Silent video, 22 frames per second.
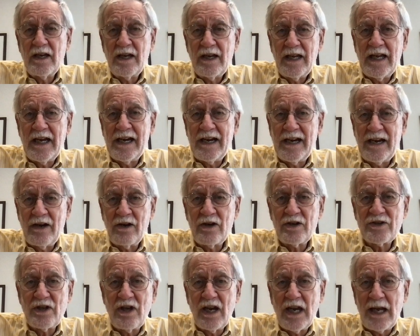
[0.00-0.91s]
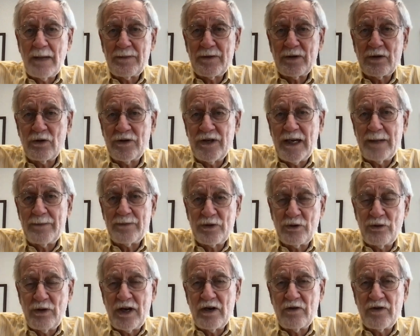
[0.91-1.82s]
in an aerosol optical depth
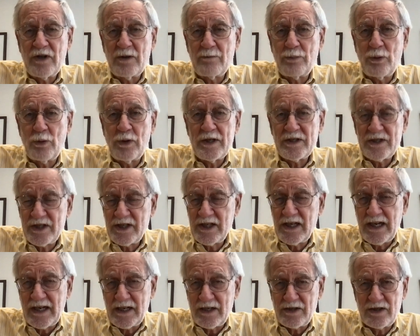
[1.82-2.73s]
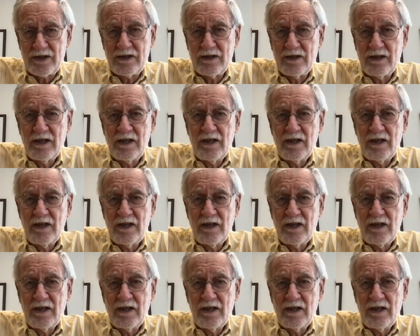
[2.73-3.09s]
greater than 0.6.